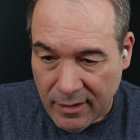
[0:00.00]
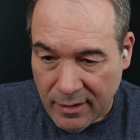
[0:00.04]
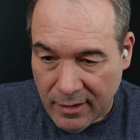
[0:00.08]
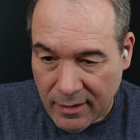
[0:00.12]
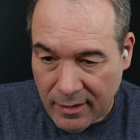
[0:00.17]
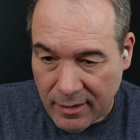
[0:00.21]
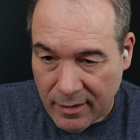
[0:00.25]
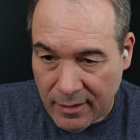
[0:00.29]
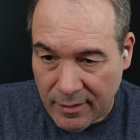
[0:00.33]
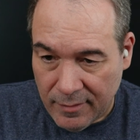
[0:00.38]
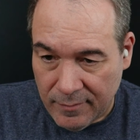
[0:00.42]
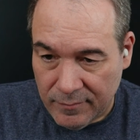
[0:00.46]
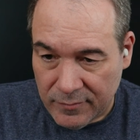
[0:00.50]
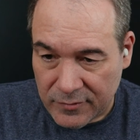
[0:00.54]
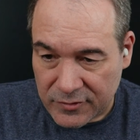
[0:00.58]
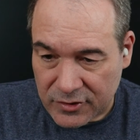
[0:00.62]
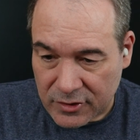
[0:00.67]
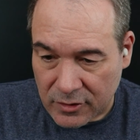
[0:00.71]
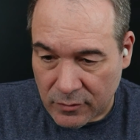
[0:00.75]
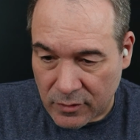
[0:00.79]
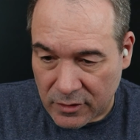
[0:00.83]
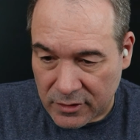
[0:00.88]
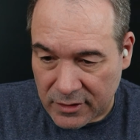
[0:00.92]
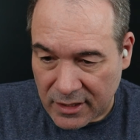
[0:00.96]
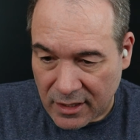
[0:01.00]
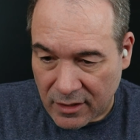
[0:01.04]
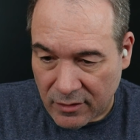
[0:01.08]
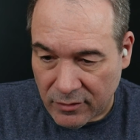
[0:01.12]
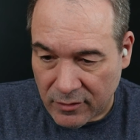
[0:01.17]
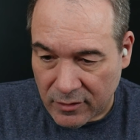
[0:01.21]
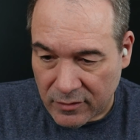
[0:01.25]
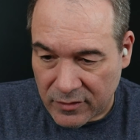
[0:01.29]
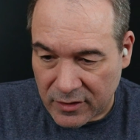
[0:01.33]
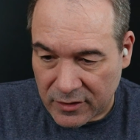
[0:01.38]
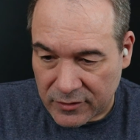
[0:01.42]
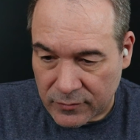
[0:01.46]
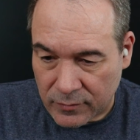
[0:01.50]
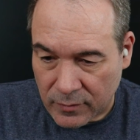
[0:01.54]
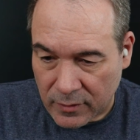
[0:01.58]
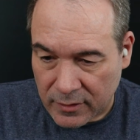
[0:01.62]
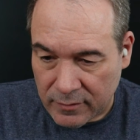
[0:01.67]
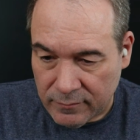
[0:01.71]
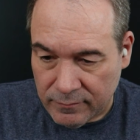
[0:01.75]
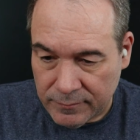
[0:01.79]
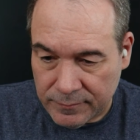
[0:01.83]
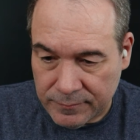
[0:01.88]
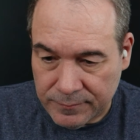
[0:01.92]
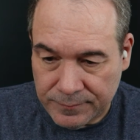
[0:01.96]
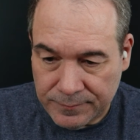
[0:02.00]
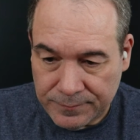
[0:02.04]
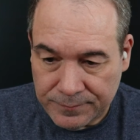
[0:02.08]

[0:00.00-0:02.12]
So we'll download this one.